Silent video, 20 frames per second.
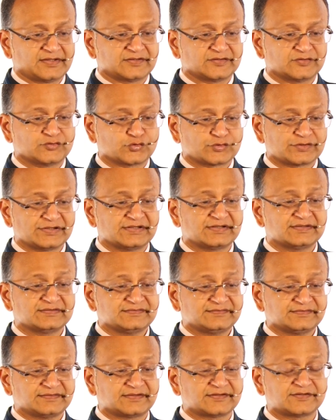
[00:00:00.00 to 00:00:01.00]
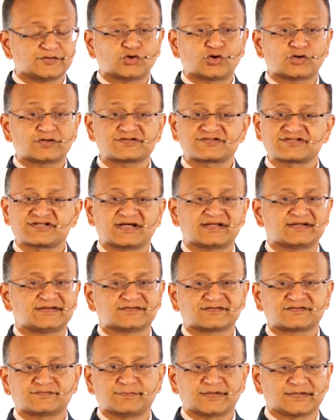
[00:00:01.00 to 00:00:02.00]
Gorillas are not
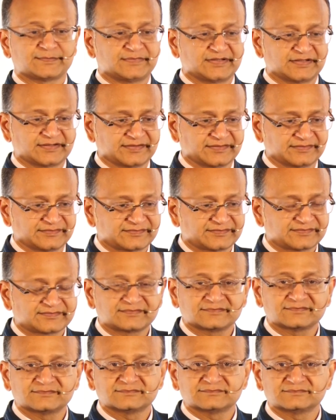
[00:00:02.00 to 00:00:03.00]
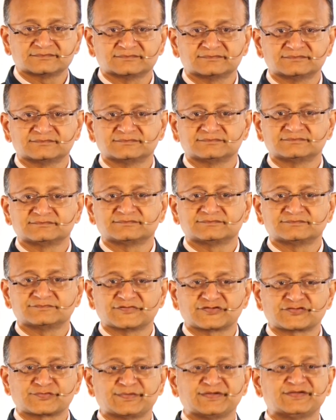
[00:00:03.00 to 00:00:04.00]
challenged by monkeys,
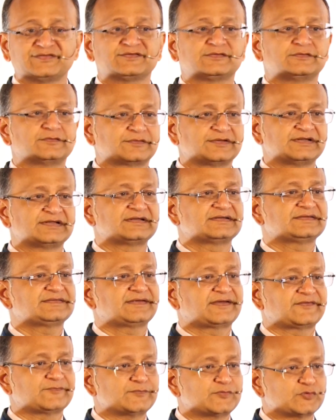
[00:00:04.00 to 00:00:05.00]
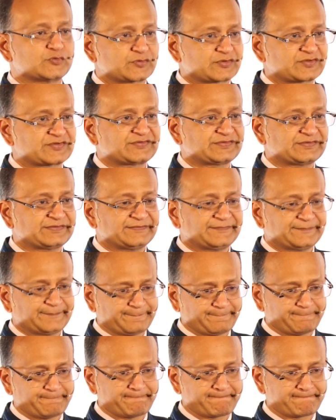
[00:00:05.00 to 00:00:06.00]
which means gorillas have moats
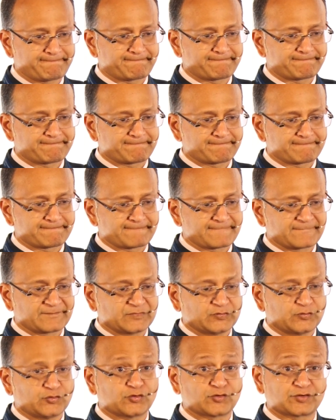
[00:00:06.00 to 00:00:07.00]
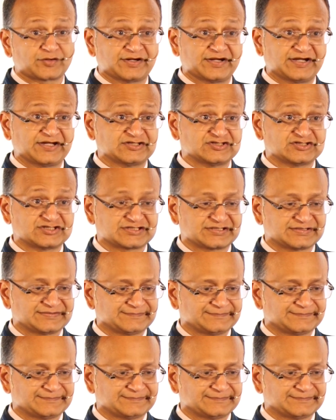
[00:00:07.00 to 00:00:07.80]
or edge.